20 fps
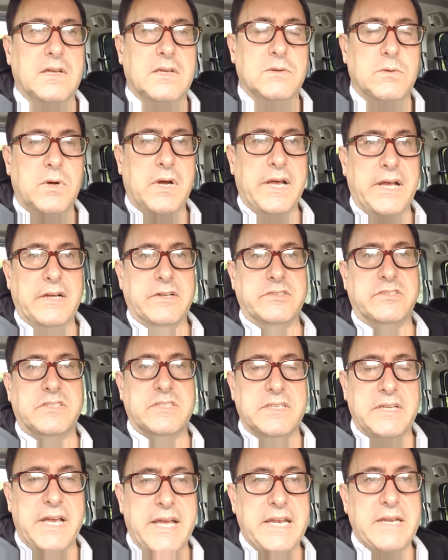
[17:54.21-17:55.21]
what
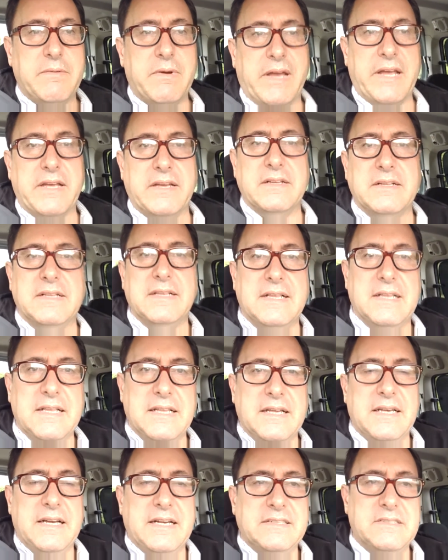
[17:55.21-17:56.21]
else? Anyway,
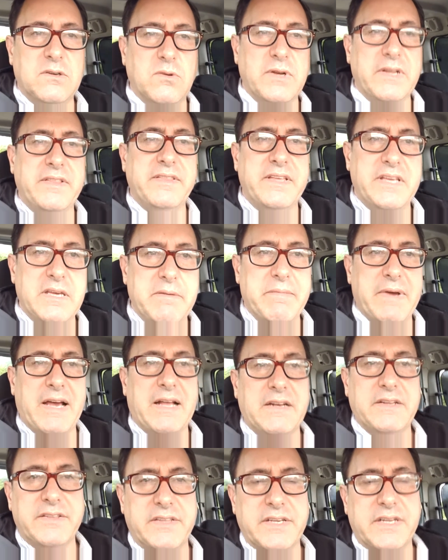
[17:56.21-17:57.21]
it's all in the
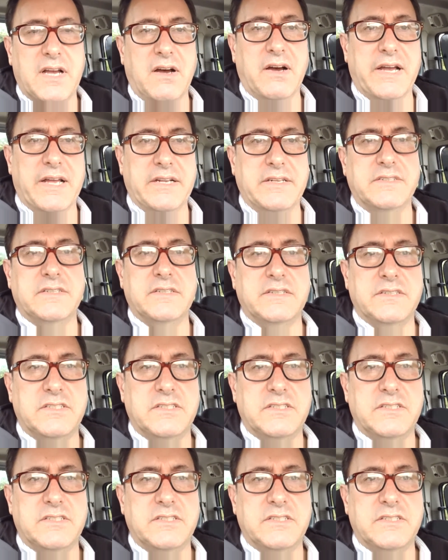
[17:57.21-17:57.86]
email and the guide.